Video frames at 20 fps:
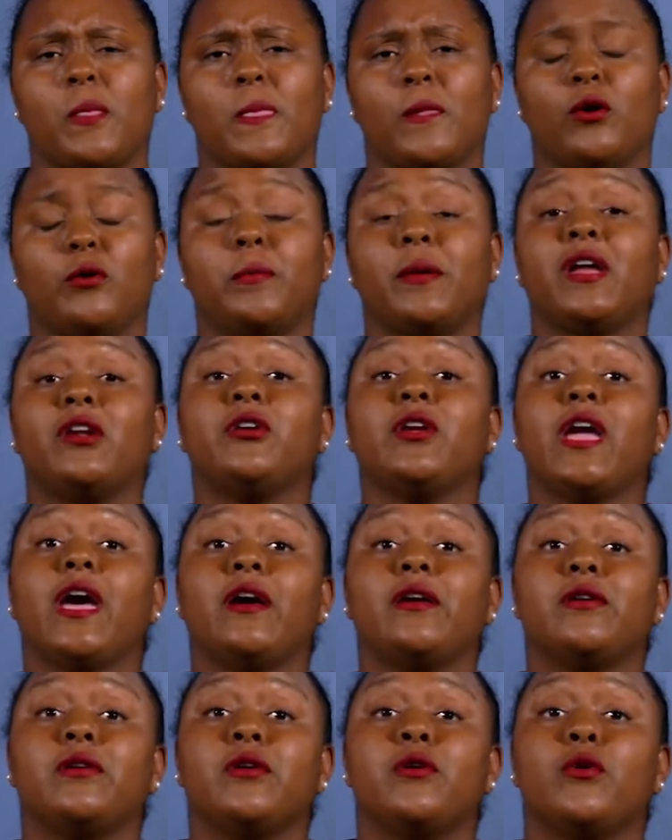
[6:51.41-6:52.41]
or better
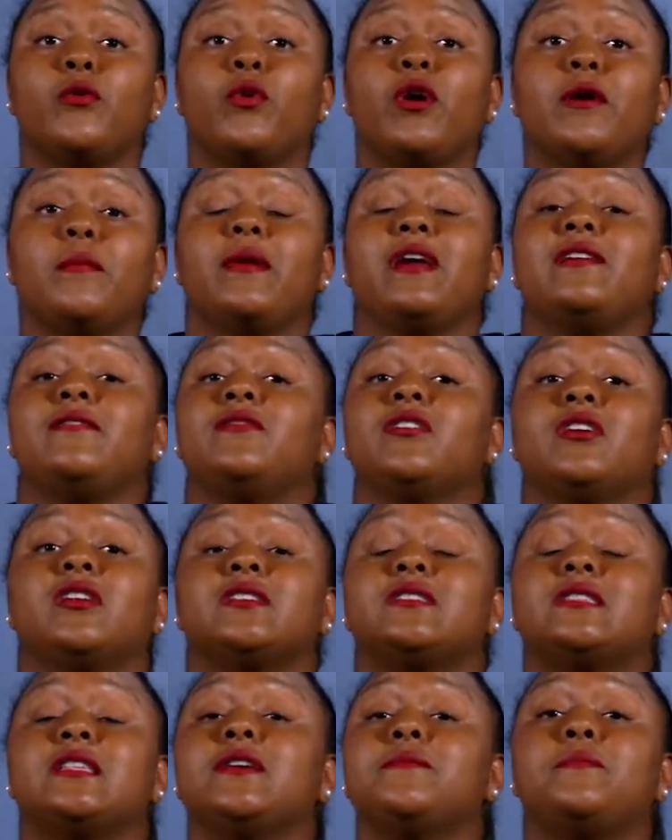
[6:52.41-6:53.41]
yet, where am I even going to
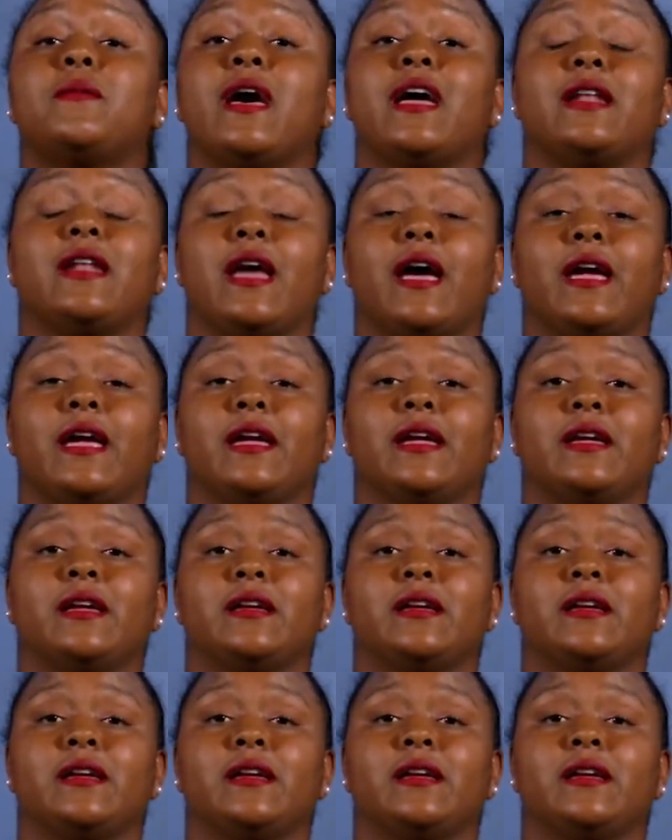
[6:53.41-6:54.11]
sleep at night?